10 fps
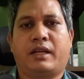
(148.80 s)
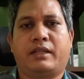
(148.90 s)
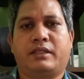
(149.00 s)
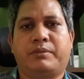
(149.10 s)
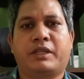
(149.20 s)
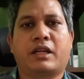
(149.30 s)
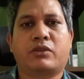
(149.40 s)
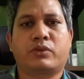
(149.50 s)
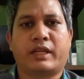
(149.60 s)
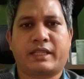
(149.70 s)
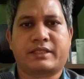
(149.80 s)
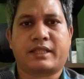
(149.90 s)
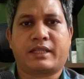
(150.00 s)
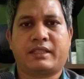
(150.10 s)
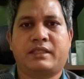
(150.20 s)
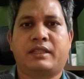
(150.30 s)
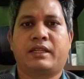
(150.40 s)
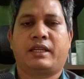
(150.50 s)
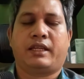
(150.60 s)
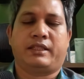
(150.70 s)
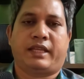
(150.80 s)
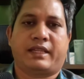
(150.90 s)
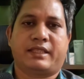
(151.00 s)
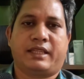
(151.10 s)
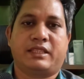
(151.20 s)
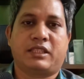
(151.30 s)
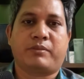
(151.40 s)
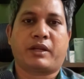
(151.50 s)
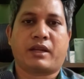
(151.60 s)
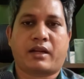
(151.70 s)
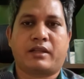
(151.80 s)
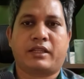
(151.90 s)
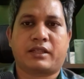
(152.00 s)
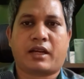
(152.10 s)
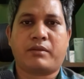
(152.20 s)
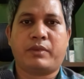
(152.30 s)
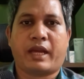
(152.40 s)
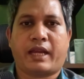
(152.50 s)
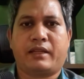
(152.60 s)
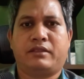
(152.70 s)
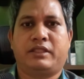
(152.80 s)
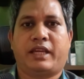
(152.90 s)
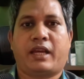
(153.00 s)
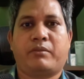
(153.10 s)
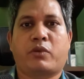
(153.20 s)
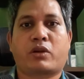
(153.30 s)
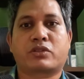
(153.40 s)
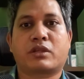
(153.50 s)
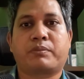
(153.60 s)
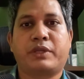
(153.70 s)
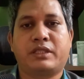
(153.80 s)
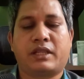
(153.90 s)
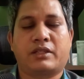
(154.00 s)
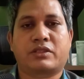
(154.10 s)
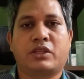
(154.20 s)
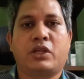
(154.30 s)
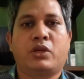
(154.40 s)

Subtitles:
difficult to get started. They have a steeper learning curve and they have lots of features